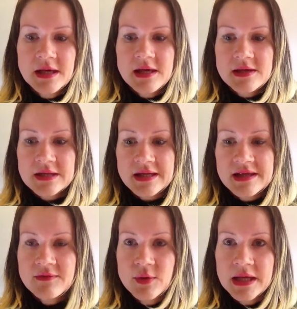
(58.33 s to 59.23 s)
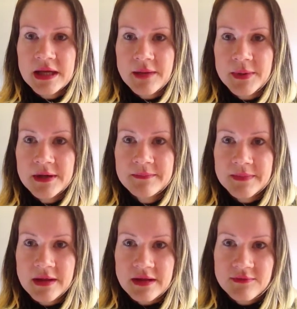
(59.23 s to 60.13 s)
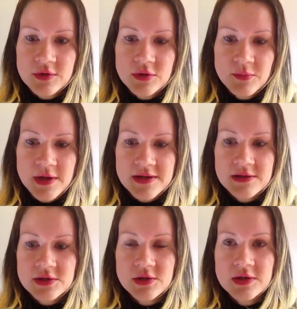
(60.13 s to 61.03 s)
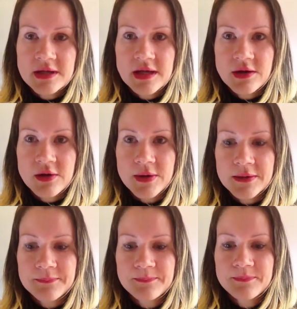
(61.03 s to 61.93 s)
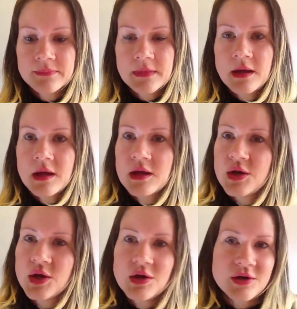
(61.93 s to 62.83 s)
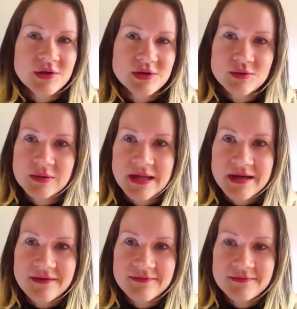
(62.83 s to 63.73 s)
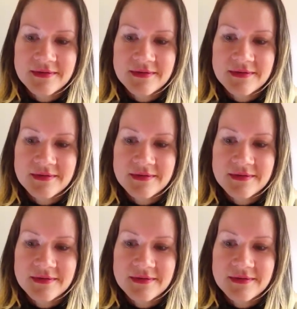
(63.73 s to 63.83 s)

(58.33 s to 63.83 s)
"So let's have a quick cuppa. I'll give you your present and you can get going." "Not on your life.